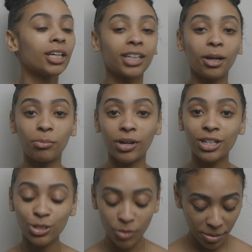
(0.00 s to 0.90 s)
That
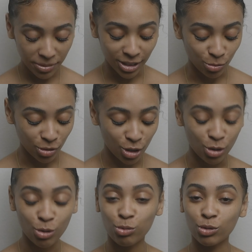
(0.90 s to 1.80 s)
brush swipe is real
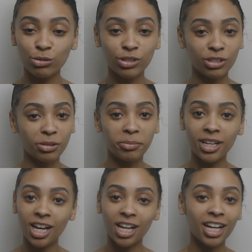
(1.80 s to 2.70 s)
crucial,
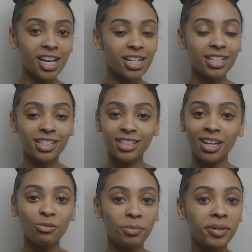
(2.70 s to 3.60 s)
because
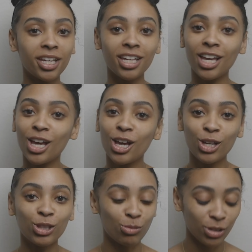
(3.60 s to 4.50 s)
that will be
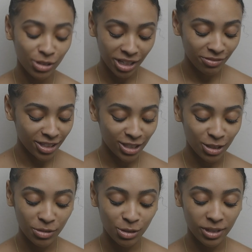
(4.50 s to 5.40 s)
the real
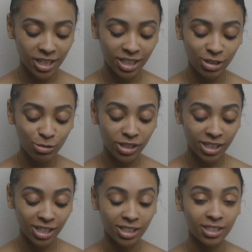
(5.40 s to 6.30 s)
definition between you
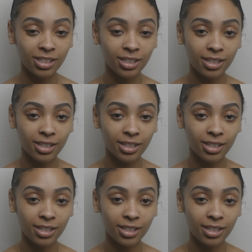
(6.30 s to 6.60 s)
looking